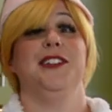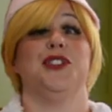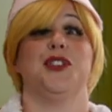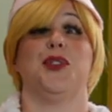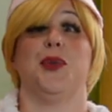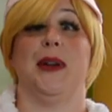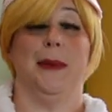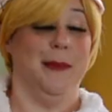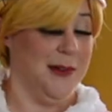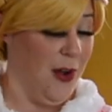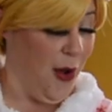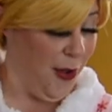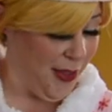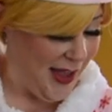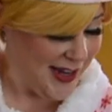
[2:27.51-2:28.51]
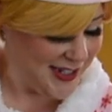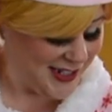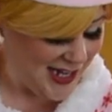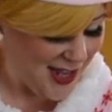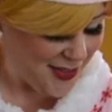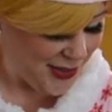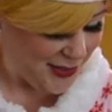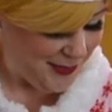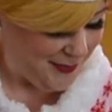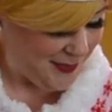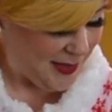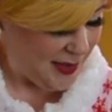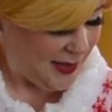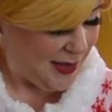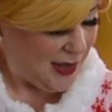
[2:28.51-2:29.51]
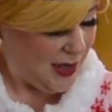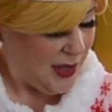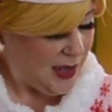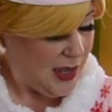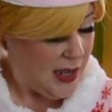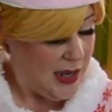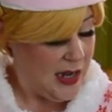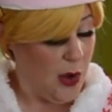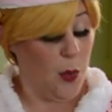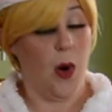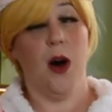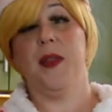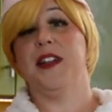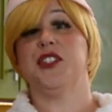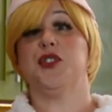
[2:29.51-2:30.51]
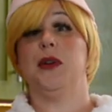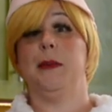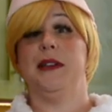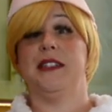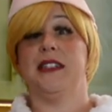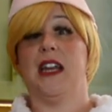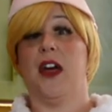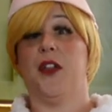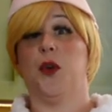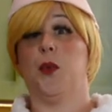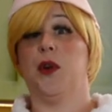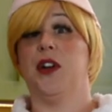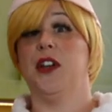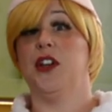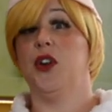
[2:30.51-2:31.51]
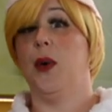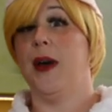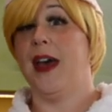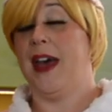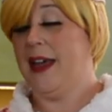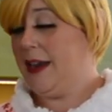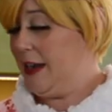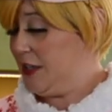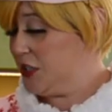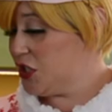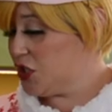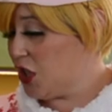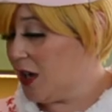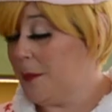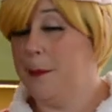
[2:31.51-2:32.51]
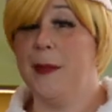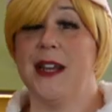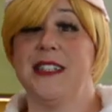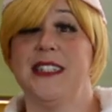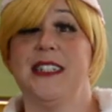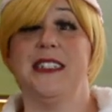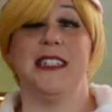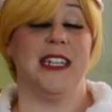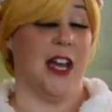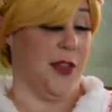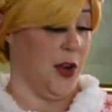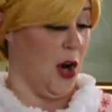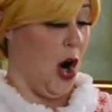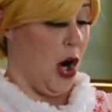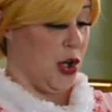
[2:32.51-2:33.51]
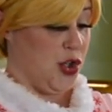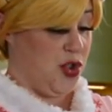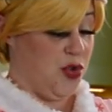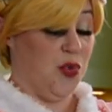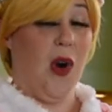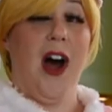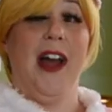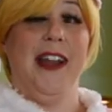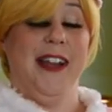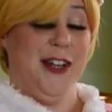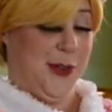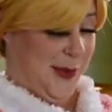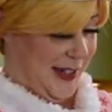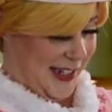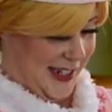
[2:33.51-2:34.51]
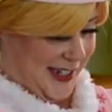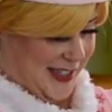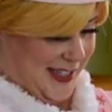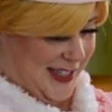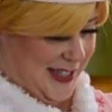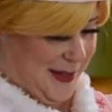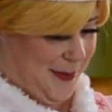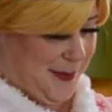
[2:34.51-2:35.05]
to cream all that together. Now while that's creaming together, we're going to go ahead and start mixing together our dry ingredients.